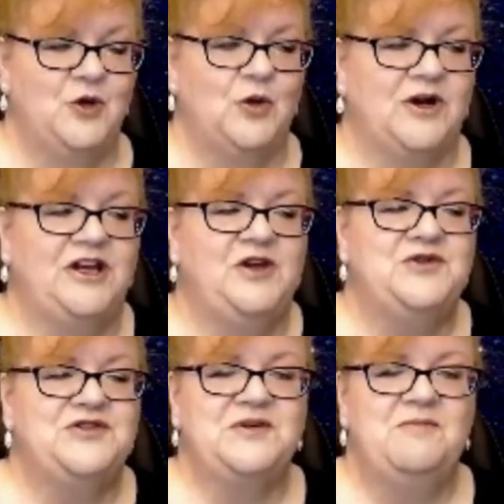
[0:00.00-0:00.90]
We're going to
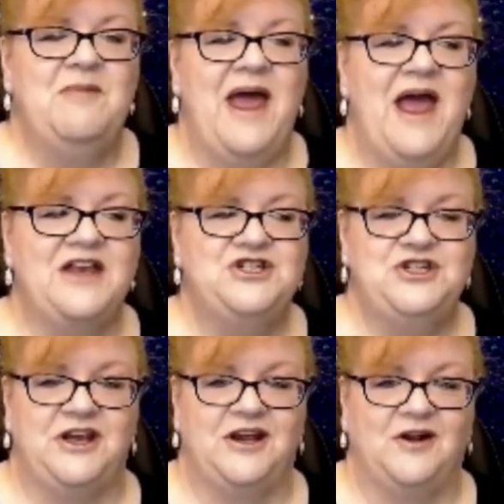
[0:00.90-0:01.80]
use some
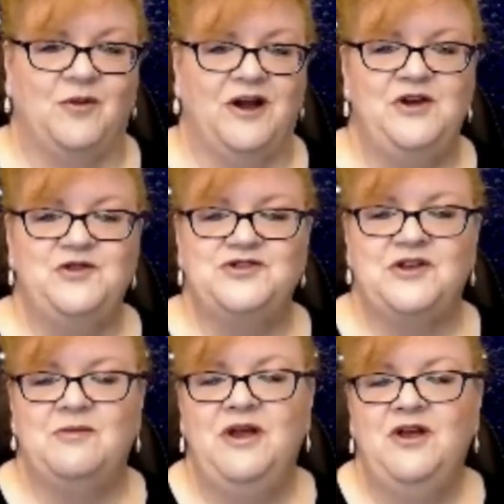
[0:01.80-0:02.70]
magic. We're going to use
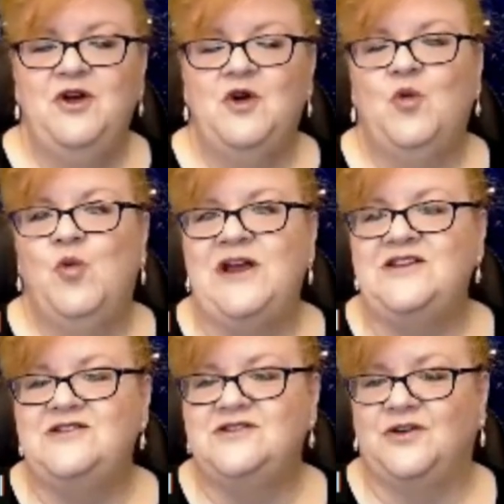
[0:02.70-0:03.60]
some
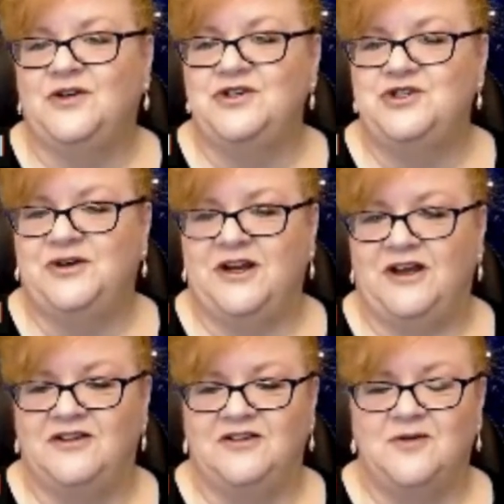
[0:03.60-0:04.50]

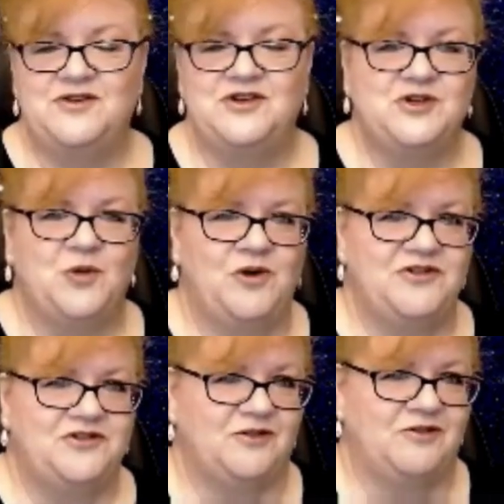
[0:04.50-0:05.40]
wizardry, some
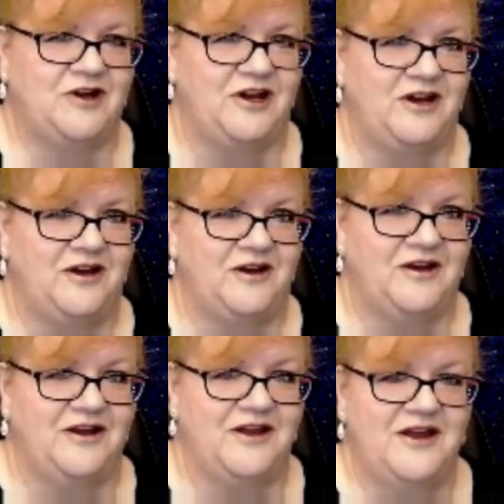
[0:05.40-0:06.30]
sorcery
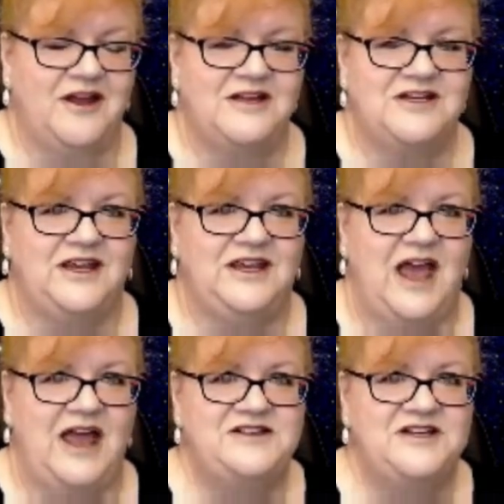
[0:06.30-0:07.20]
to
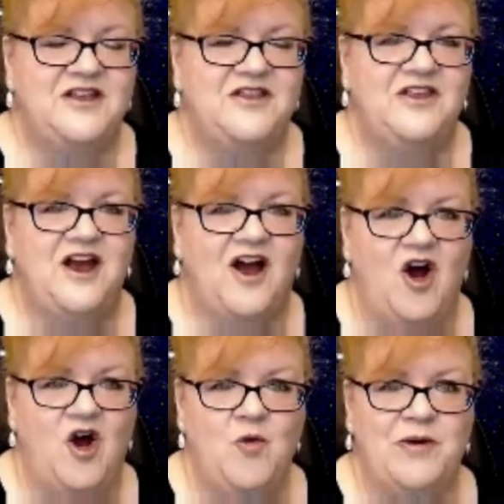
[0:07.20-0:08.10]
get the
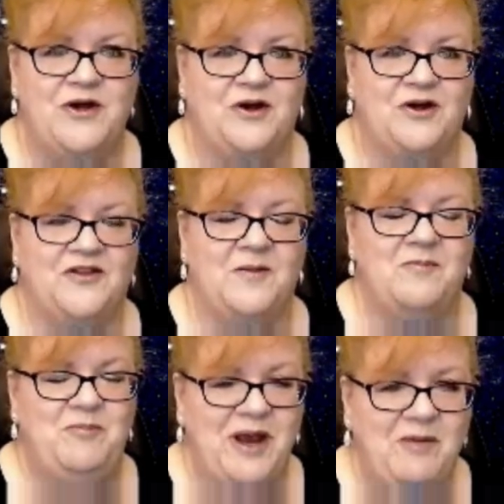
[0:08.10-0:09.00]
opener, the
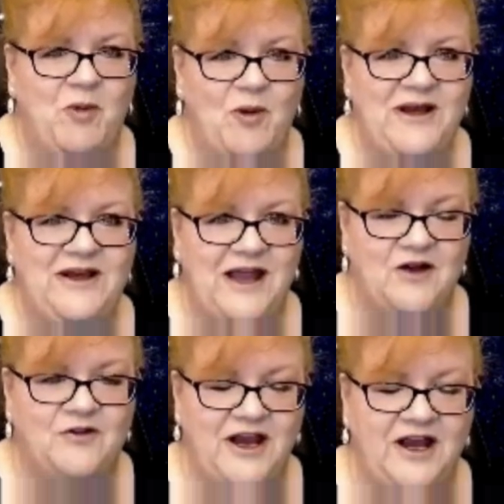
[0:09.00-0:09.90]
big point
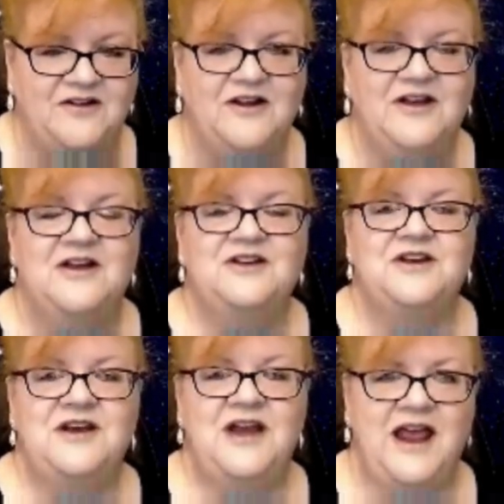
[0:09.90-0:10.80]
count hand,
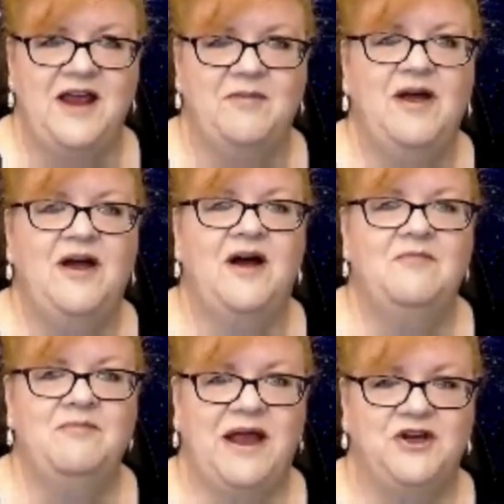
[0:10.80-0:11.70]
to name a
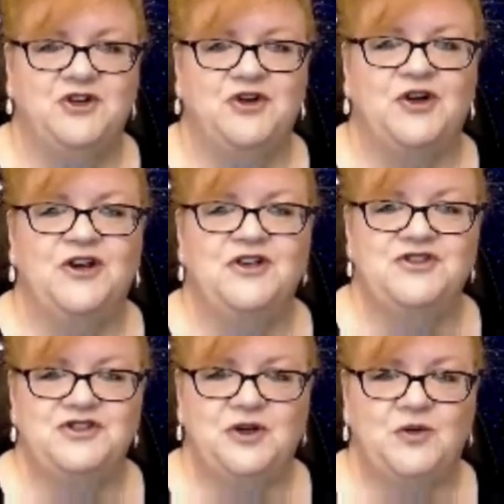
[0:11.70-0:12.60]
major
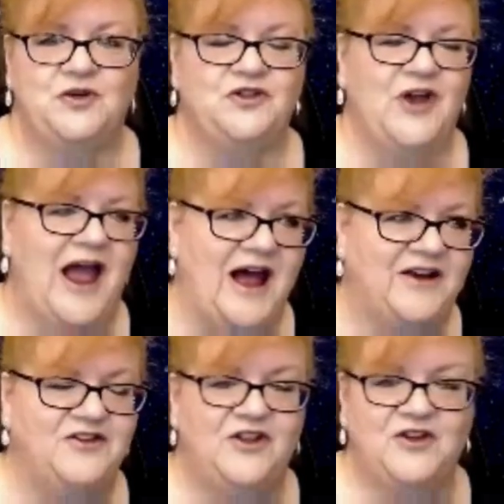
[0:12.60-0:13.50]
suit. So how
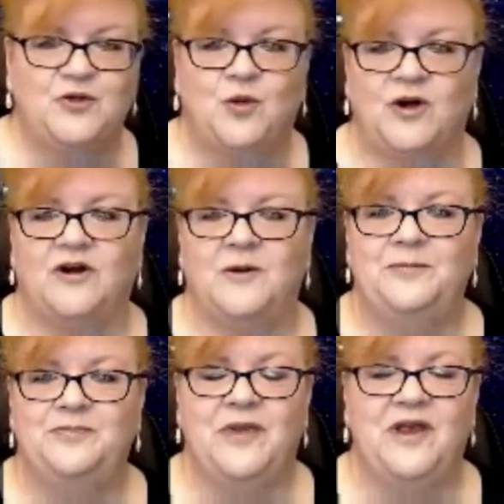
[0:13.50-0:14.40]
does this work?
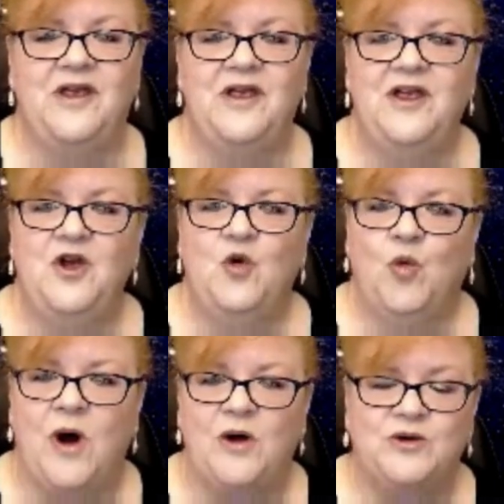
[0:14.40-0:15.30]

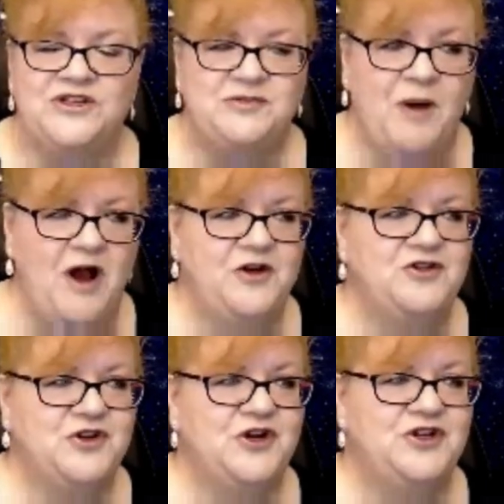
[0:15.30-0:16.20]
What
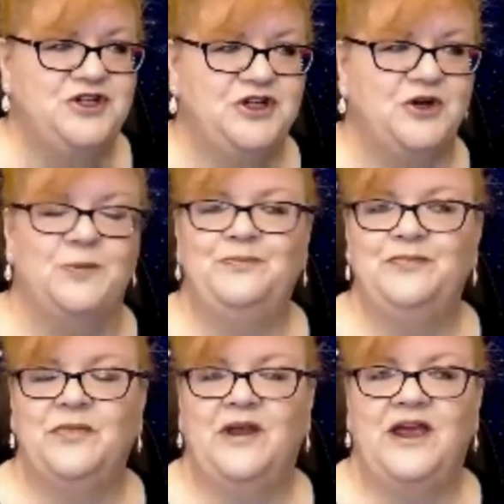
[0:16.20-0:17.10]
responder's going to do
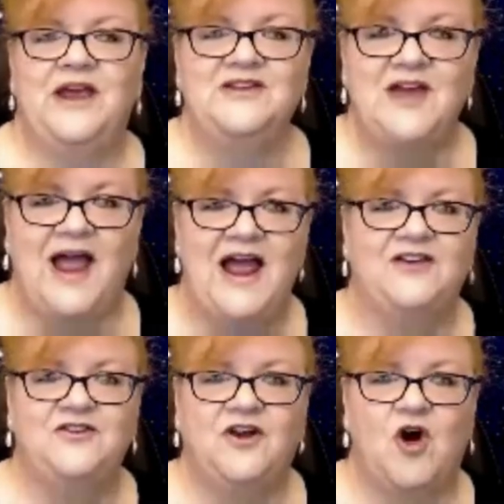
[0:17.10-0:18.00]
is
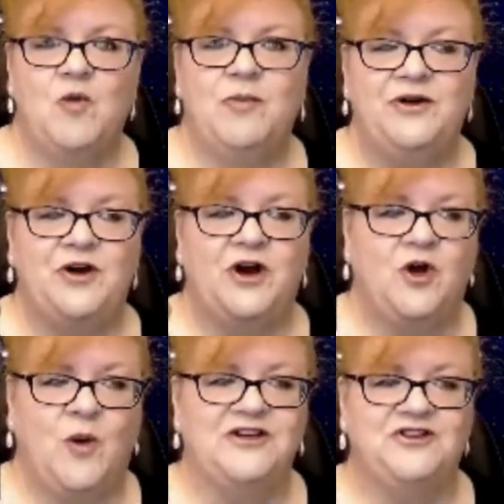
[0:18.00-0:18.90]
ask opener a
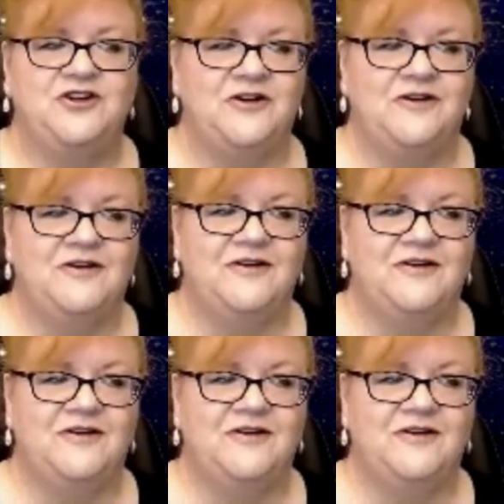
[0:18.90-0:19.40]
question.